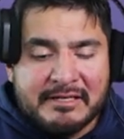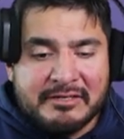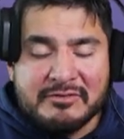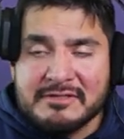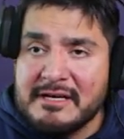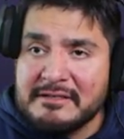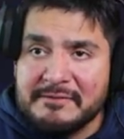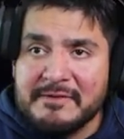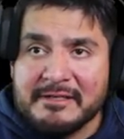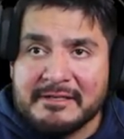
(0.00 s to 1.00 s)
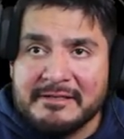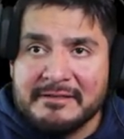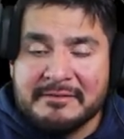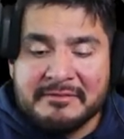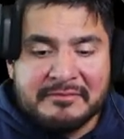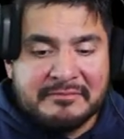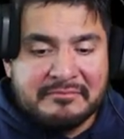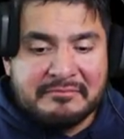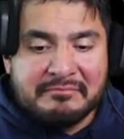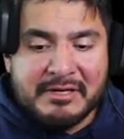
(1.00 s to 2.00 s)
You just got defeated
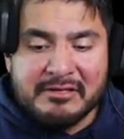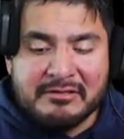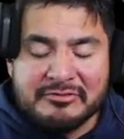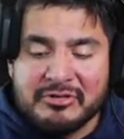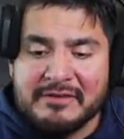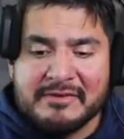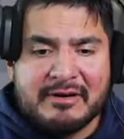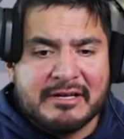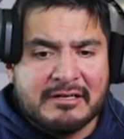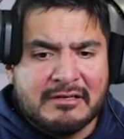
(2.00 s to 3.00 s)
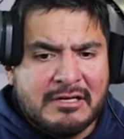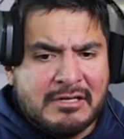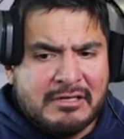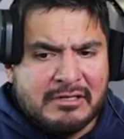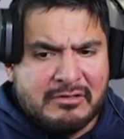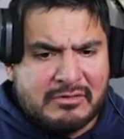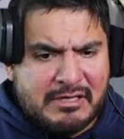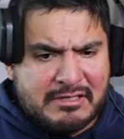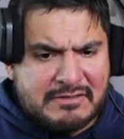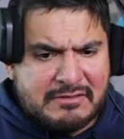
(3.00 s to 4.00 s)
by good old Draven right here.
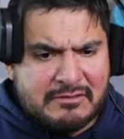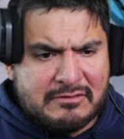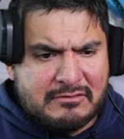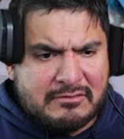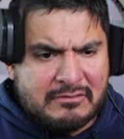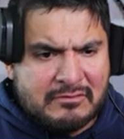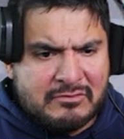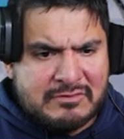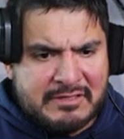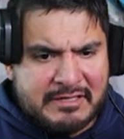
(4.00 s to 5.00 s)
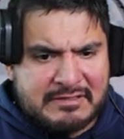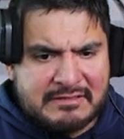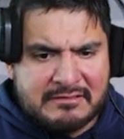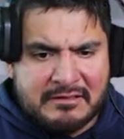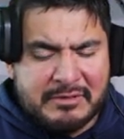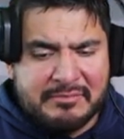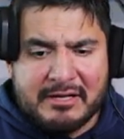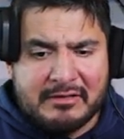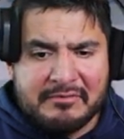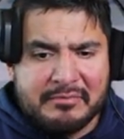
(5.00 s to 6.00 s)
Okay, so who's next? I'm gonna
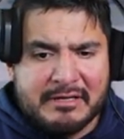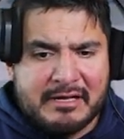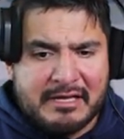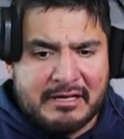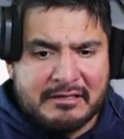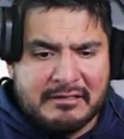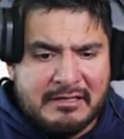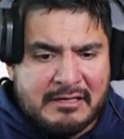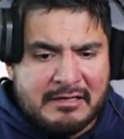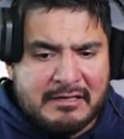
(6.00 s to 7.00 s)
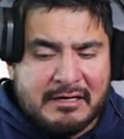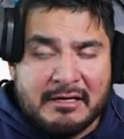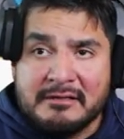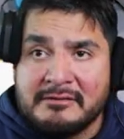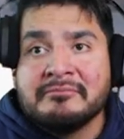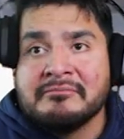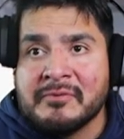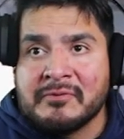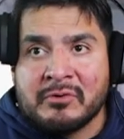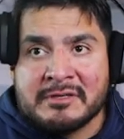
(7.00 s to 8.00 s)
battle everybody I can. And
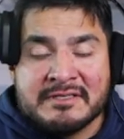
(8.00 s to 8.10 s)
of course,